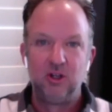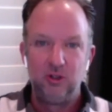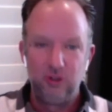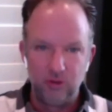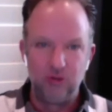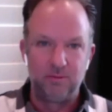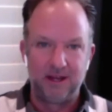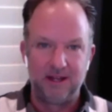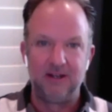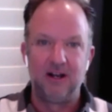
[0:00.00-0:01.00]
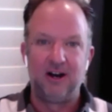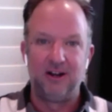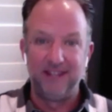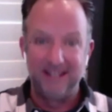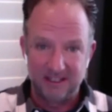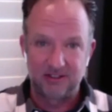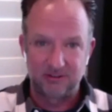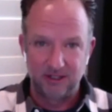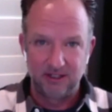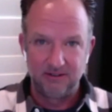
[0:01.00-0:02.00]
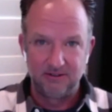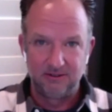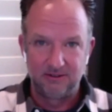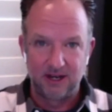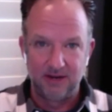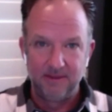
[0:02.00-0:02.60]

you depend on the history, okay, yeah.